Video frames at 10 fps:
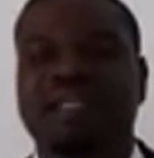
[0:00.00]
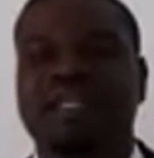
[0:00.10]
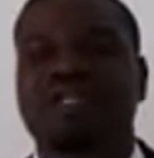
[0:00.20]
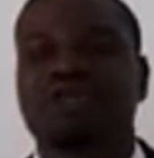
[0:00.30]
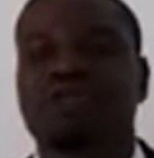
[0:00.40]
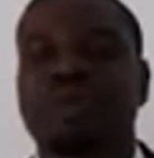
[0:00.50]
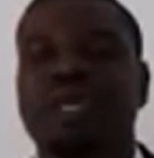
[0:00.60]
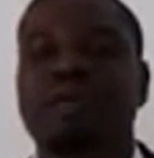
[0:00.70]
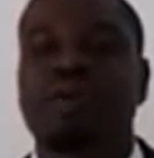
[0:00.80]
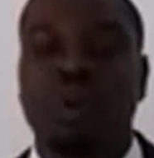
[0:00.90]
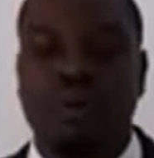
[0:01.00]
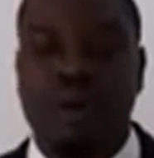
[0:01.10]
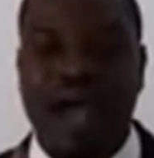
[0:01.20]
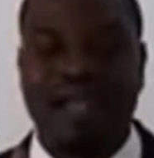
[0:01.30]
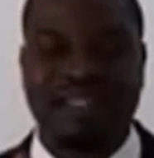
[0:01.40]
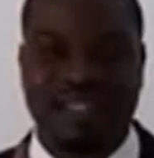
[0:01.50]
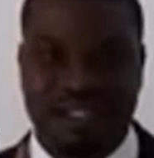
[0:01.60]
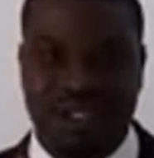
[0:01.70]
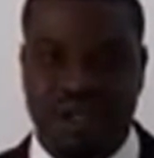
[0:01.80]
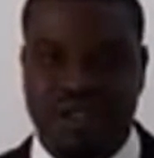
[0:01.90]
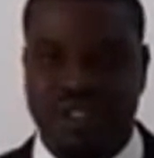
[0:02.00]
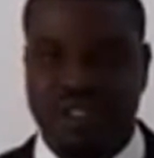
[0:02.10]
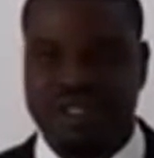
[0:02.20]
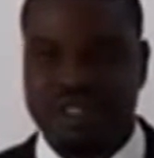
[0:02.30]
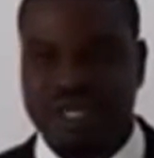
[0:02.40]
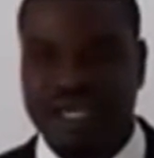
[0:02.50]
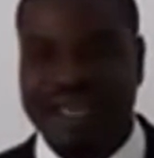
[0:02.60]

there should be equal rights and justice.